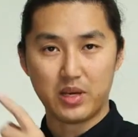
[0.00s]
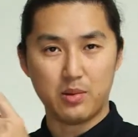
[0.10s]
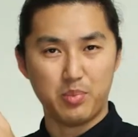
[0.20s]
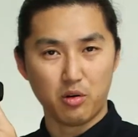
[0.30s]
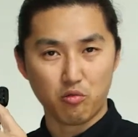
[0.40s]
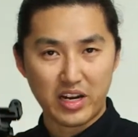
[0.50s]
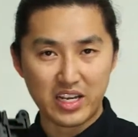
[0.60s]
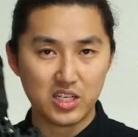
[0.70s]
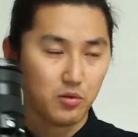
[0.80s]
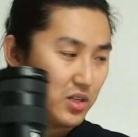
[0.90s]
plate built
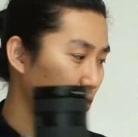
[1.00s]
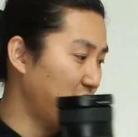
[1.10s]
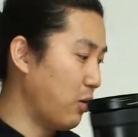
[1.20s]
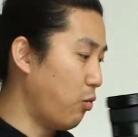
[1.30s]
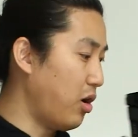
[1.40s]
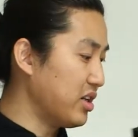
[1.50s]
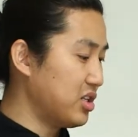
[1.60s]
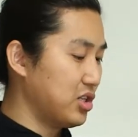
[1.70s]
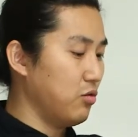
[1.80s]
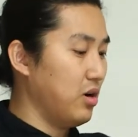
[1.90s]
right into it. So if I
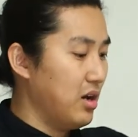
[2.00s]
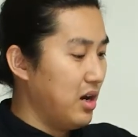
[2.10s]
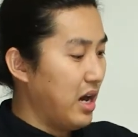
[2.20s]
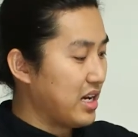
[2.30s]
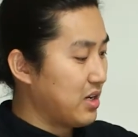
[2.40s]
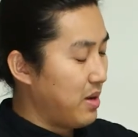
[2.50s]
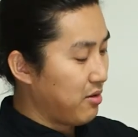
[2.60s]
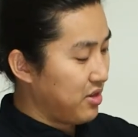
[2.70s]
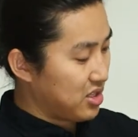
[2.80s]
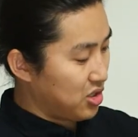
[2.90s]
wanted to, I could
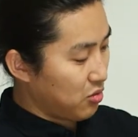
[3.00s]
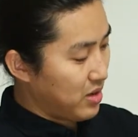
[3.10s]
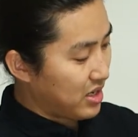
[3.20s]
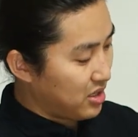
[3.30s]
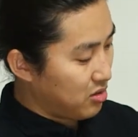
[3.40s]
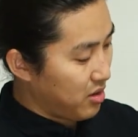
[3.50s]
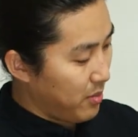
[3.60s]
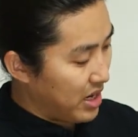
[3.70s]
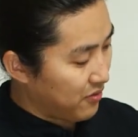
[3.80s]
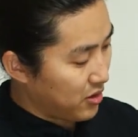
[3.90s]
mount this directly to the
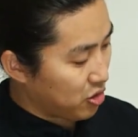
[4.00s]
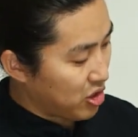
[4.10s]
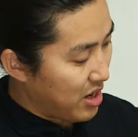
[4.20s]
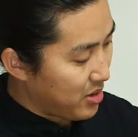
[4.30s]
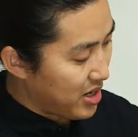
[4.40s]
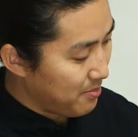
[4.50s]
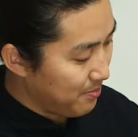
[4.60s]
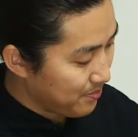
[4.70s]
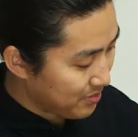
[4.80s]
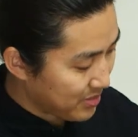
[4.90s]
Manfrotto
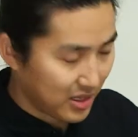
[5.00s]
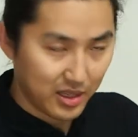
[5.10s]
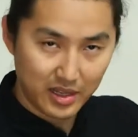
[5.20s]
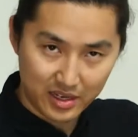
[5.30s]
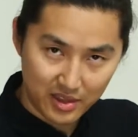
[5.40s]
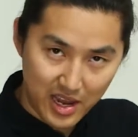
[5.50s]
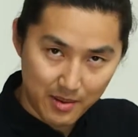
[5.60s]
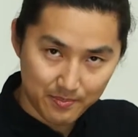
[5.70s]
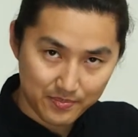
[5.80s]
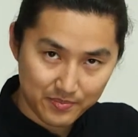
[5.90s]
tripod, like
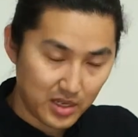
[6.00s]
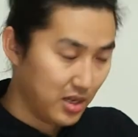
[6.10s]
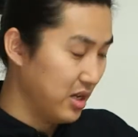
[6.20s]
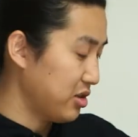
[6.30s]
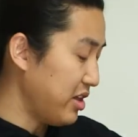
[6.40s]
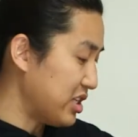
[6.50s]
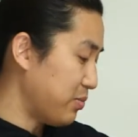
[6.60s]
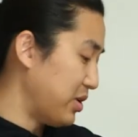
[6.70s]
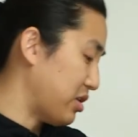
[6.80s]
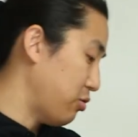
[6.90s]
that. So that's
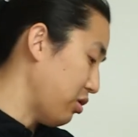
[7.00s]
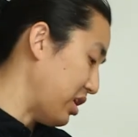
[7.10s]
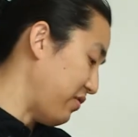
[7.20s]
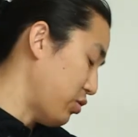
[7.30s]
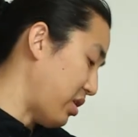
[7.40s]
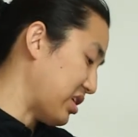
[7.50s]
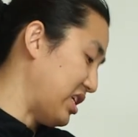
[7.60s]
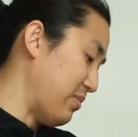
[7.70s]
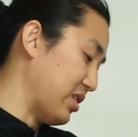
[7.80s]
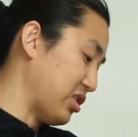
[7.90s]
pretty cool if you want to
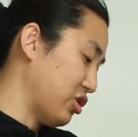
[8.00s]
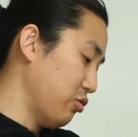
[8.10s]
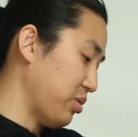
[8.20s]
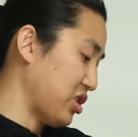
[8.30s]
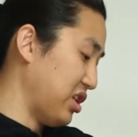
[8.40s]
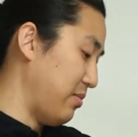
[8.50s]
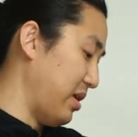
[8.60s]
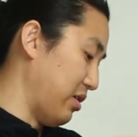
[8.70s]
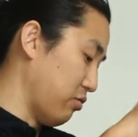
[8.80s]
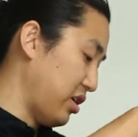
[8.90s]
keep it super slim
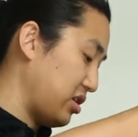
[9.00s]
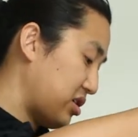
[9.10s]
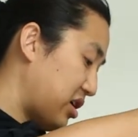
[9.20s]
and run and